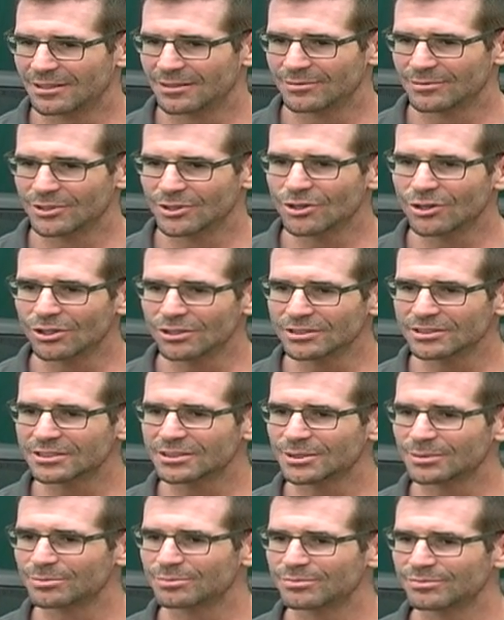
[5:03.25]
The goal is
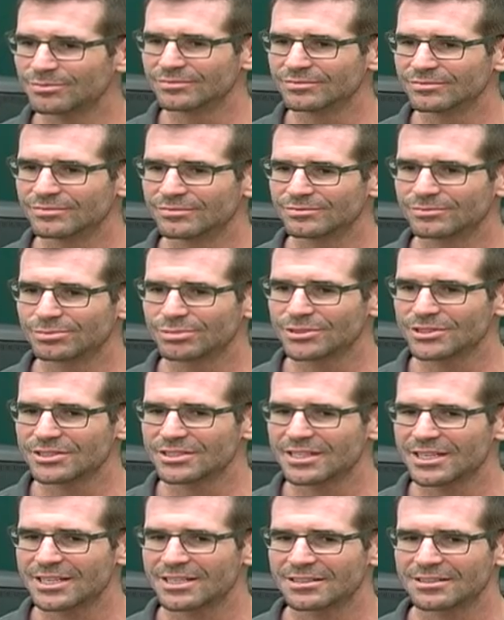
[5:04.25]
to
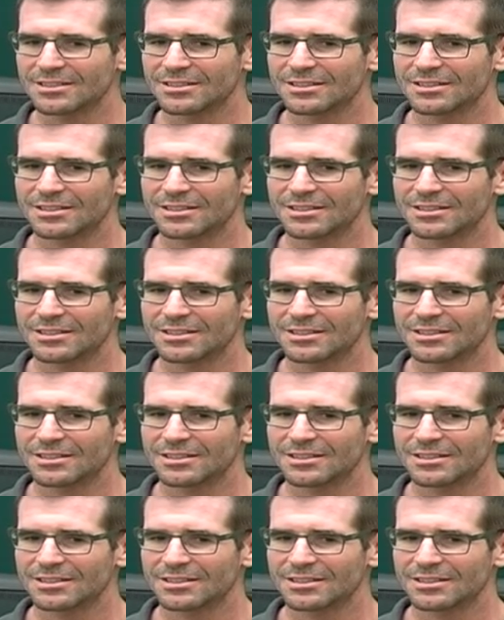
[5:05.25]
present